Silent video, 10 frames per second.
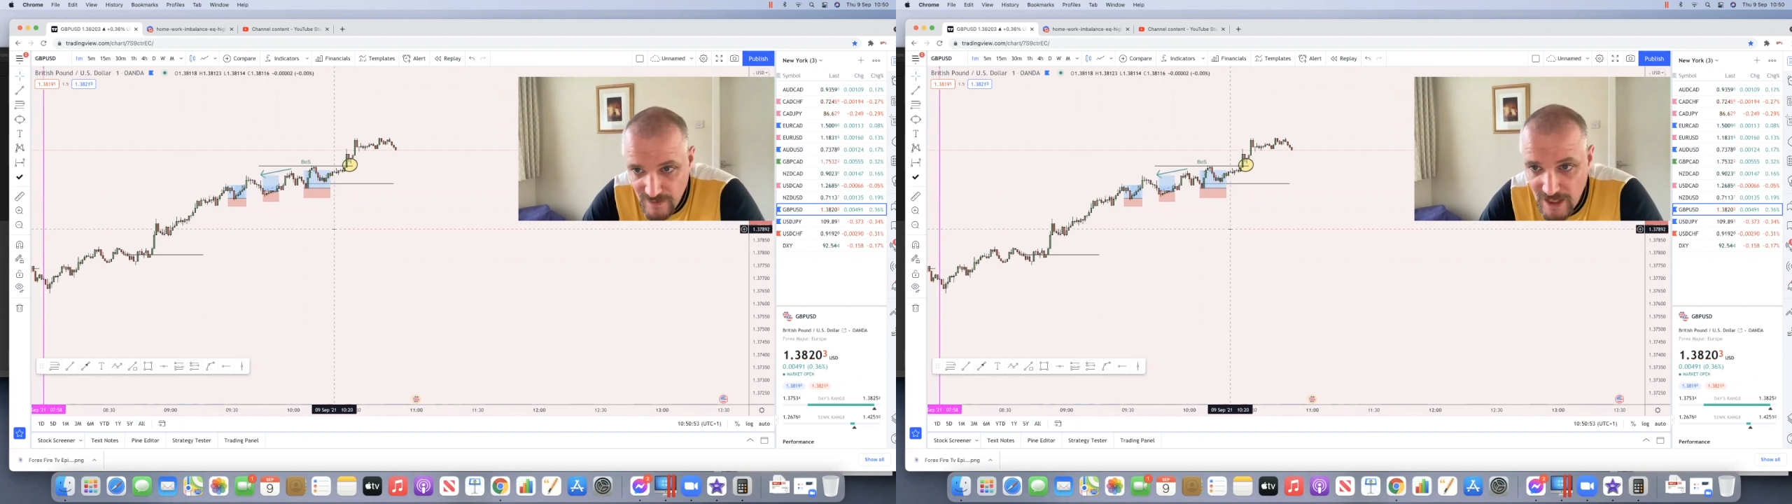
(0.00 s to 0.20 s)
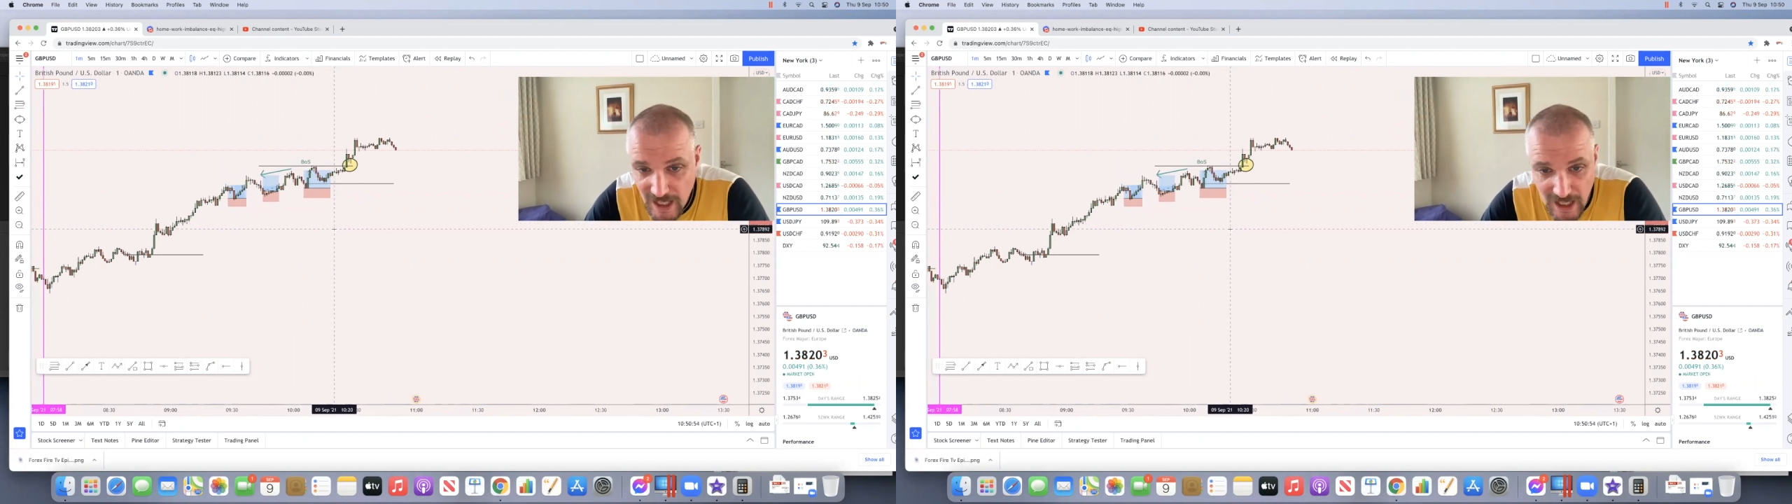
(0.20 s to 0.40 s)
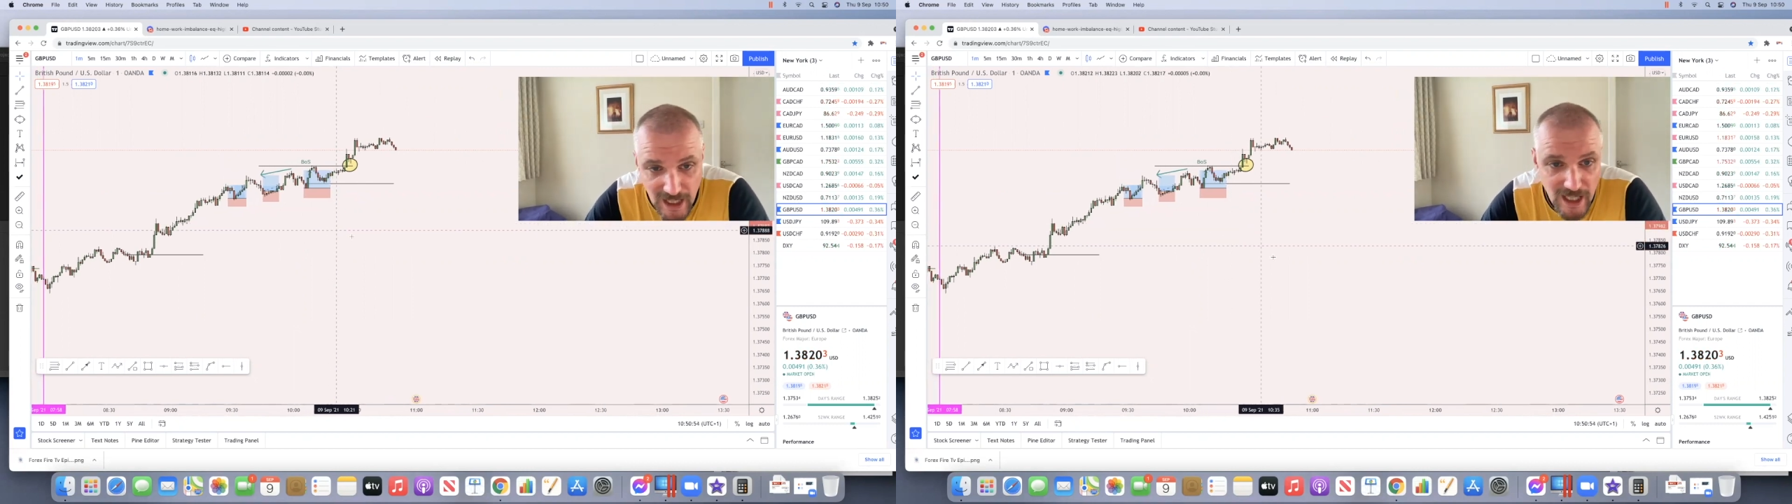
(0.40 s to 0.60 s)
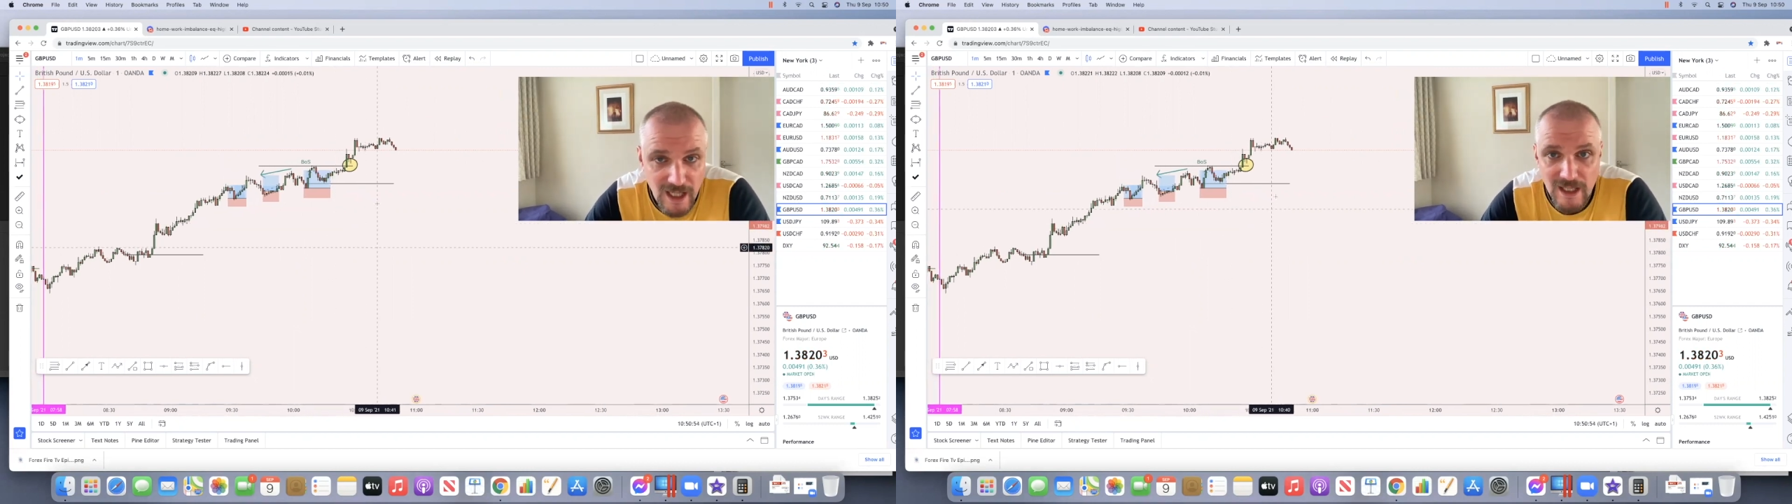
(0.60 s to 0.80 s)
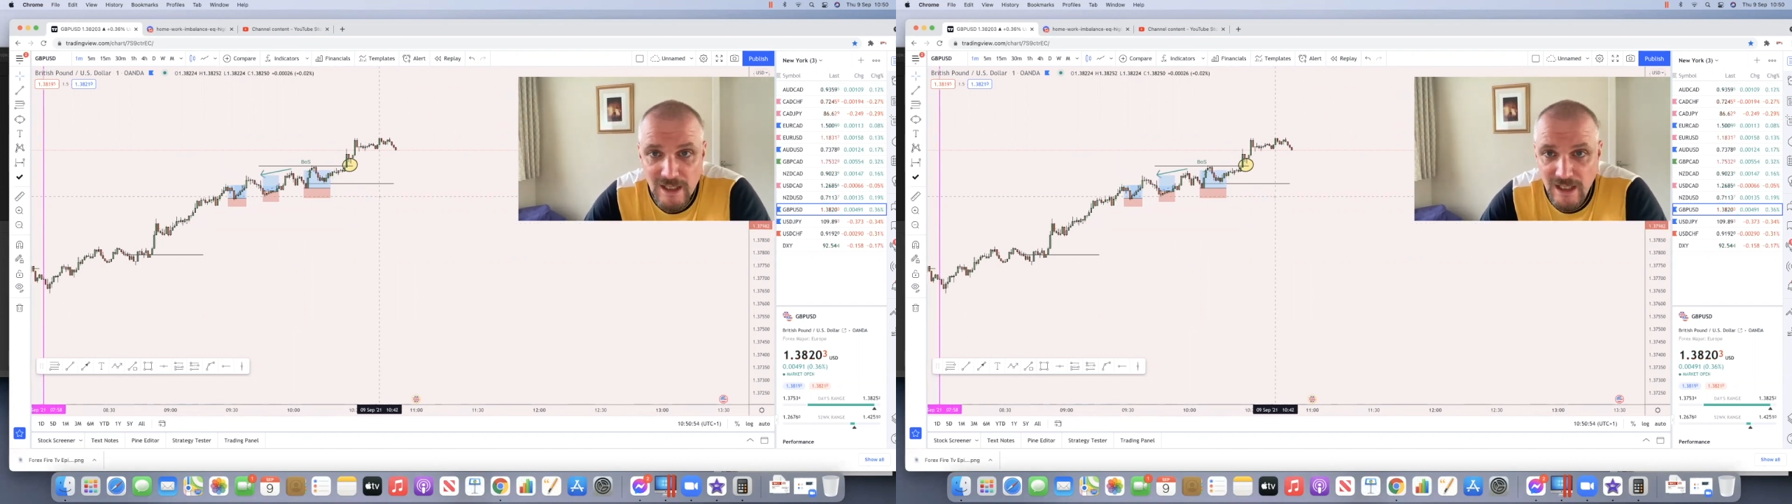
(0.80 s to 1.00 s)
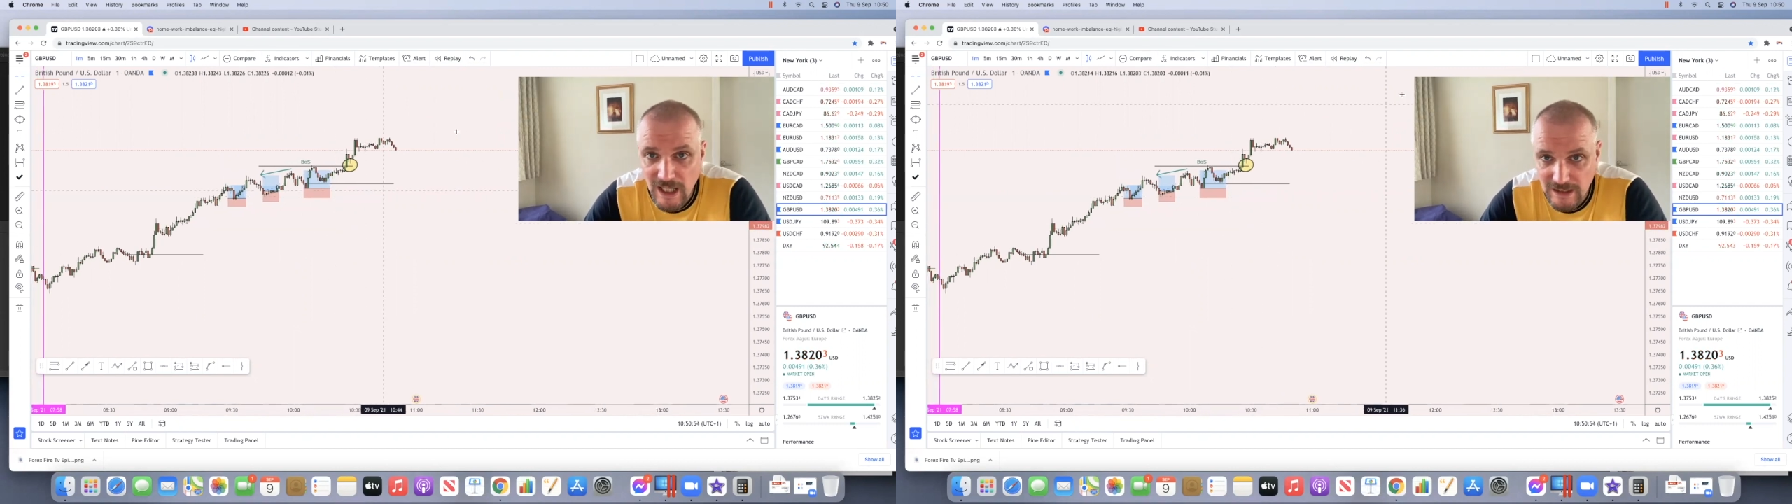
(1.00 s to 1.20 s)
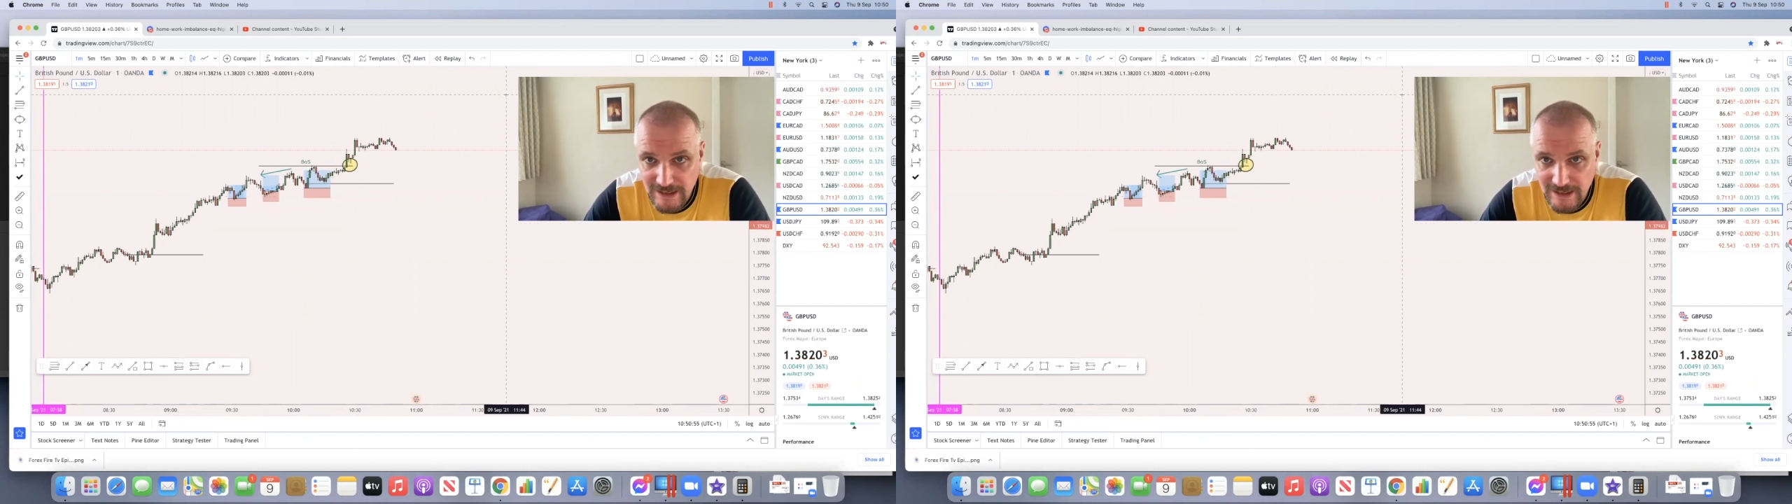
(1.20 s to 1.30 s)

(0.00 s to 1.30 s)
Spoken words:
I'll